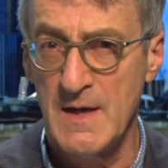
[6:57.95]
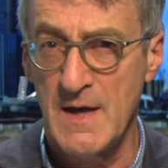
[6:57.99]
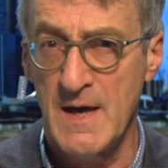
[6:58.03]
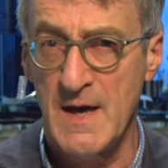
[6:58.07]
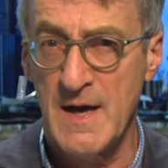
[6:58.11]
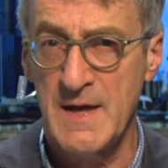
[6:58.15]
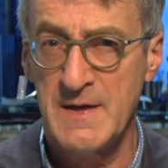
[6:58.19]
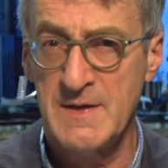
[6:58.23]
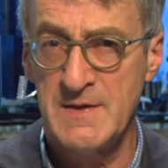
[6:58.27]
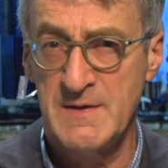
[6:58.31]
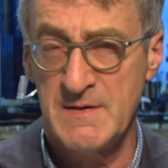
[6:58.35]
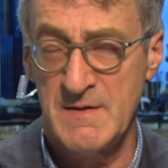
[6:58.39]

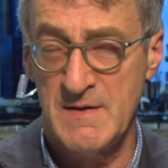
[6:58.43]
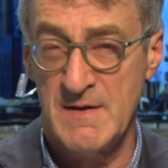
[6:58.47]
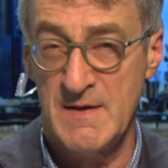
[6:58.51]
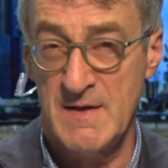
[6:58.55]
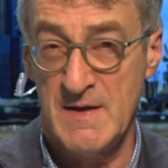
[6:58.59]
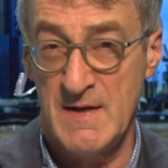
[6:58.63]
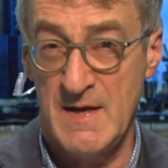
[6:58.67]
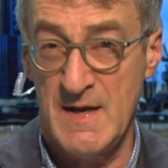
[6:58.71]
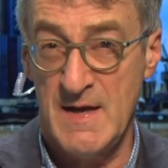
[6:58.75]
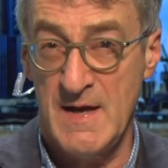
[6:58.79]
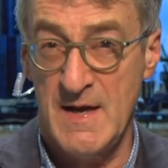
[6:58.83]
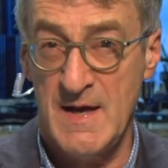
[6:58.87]
And
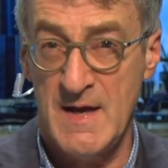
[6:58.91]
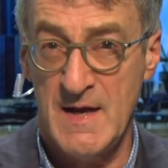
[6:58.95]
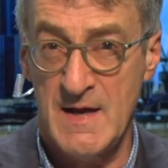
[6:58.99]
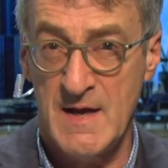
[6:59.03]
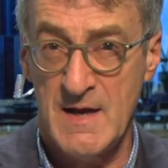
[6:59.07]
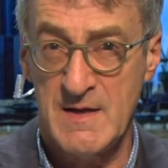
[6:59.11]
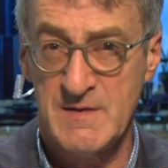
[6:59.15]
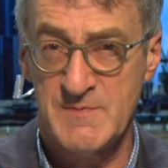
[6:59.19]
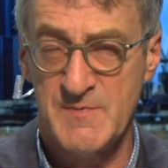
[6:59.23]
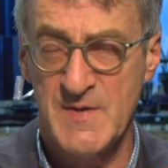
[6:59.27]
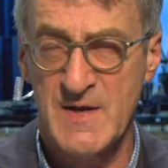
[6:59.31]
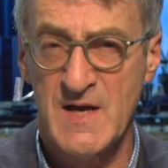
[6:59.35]

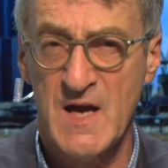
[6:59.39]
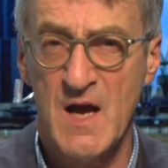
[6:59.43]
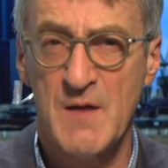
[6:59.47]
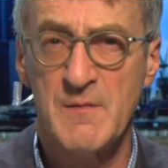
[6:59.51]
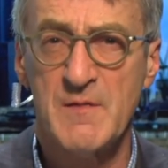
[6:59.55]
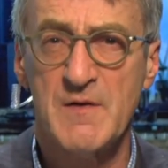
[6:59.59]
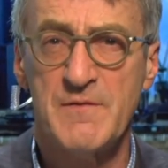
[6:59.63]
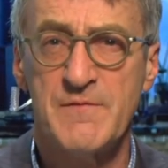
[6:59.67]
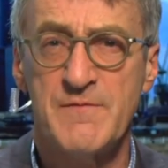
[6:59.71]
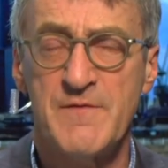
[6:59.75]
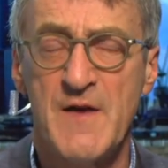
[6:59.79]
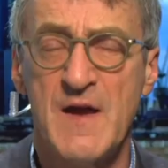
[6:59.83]
he's become
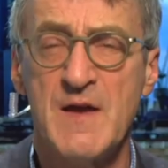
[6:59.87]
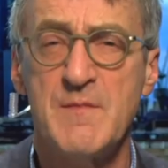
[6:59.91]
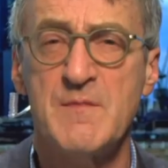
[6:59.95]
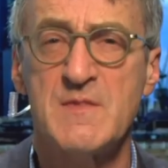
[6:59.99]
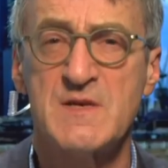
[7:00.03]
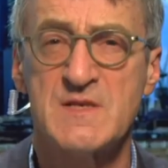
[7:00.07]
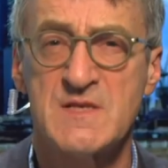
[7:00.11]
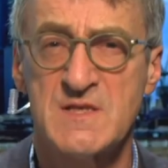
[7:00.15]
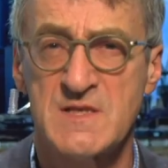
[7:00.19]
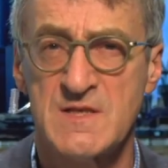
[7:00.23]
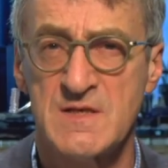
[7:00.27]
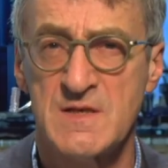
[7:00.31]
a
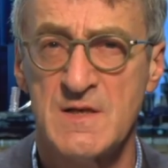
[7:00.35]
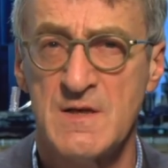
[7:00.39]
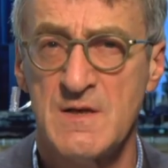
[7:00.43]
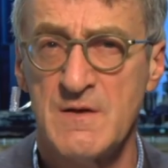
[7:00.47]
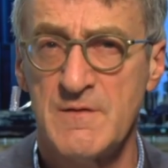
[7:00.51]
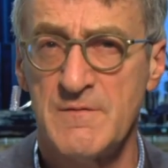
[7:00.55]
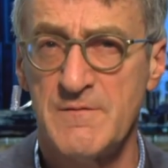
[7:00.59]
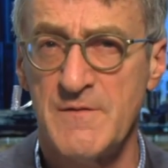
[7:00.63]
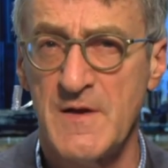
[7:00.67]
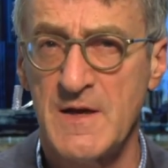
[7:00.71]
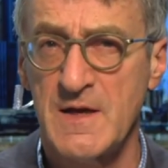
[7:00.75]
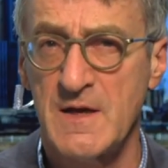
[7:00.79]
famous
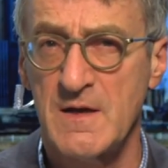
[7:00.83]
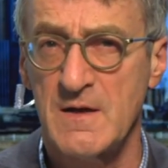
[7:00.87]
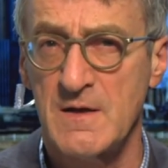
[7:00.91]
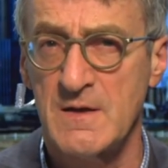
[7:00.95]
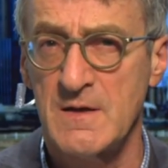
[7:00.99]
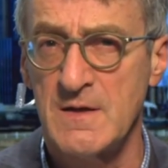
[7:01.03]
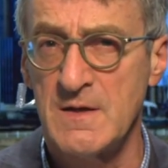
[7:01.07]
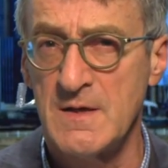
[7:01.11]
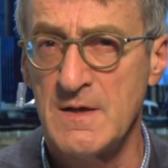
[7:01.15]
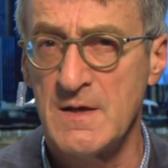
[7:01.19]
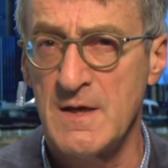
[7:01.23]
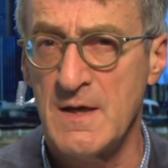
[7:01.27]
figure
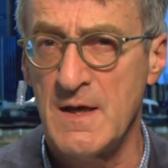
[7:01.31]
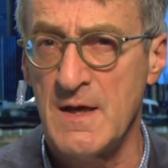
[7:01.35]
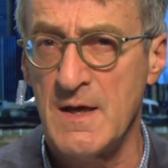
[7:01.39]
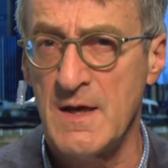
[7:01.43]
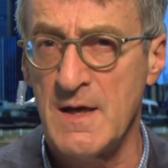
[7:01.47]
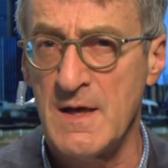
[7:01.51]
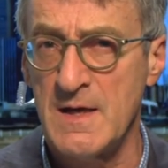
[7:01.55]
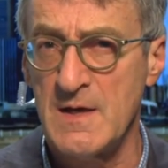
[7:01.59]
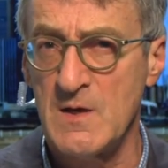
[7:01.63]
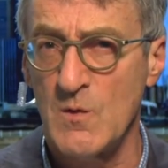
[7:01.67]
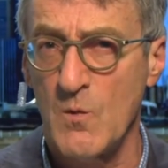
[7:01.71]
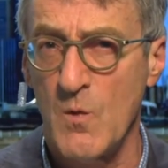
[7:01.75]
uh,
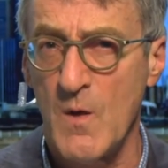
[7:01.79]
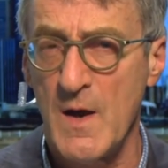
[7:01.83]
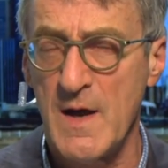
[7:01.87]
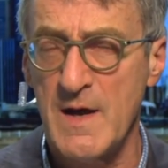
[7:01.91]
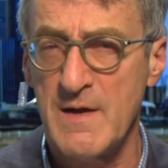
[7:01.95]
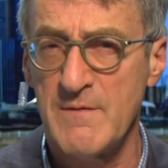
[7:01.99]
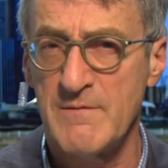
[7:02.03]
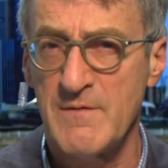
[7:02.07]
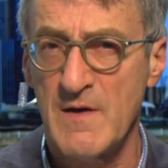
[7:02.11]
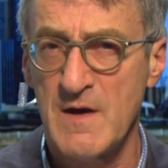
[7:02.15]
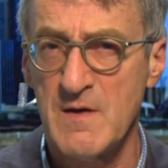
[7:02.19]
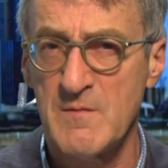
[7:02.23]
in a
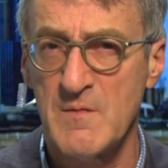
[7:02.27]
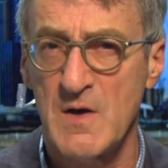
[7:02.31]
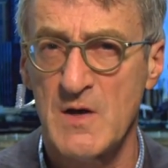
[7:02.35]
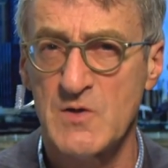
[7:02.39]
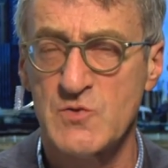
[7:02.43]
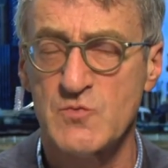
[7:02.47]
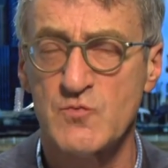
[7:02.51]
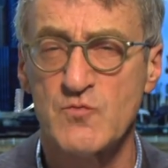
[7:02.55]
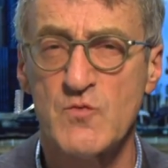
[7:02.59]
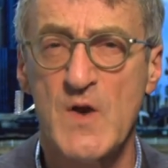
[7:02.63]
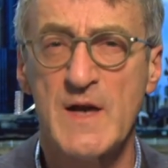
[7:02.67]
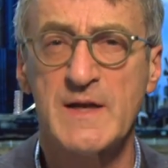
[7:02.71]
way, very much
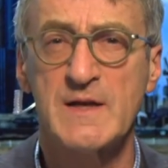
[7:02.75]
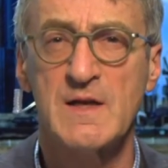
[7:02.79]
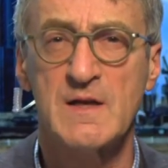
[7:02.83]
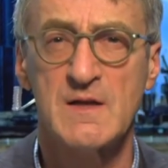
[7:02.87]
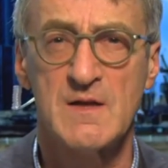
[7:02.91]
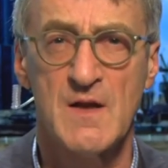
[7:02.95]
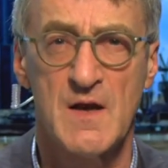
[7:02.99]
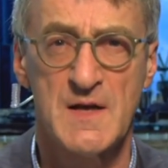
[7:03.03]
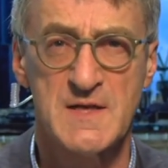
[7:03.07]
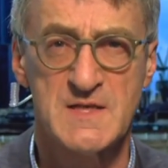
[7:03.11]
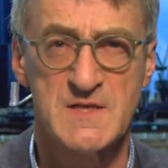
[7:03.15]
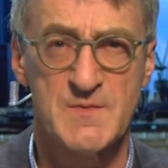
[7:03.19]

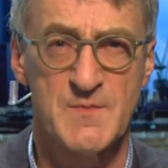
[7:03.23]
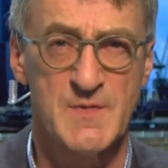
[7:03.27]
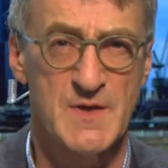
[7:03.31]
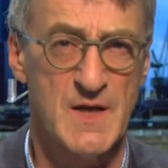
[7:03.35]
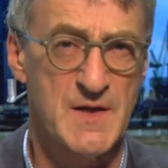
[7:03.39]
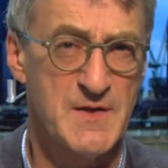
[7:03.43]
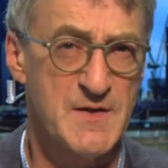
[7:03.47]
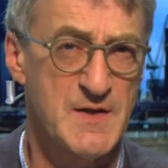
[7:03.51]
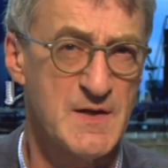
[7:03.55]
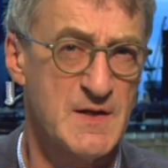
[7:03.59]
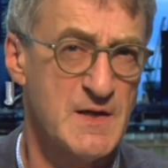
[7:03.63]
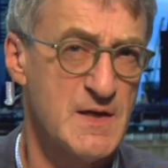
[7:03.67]
recognizable, I
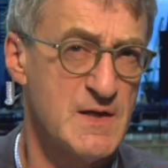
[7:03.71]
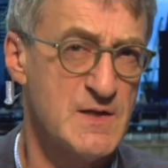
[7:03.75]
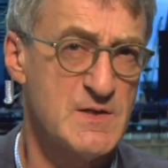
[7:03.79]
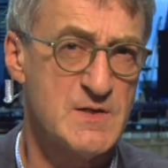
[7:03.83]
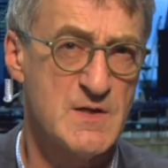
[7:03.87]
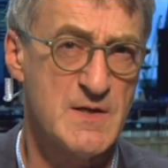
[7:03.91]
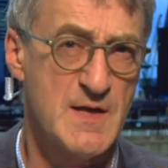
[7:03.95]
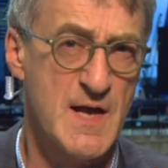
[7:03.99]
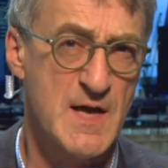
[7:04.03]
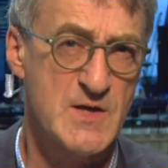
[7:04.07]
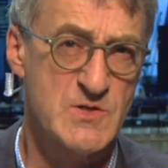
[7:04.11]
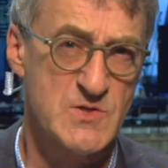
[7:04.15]
think,
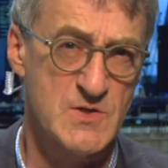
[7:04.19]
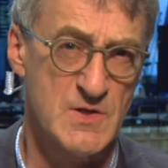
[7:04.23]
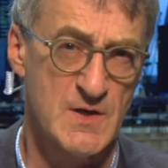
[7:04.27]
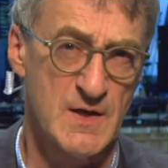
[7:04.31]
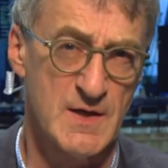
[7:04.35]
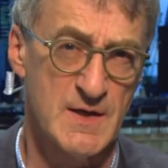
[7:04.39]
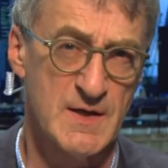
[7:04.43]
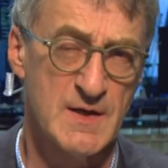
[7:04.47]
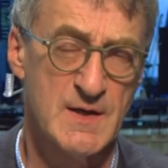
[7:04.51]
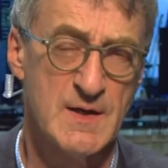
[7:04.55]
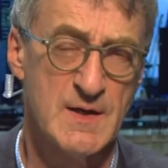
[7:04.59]
internationally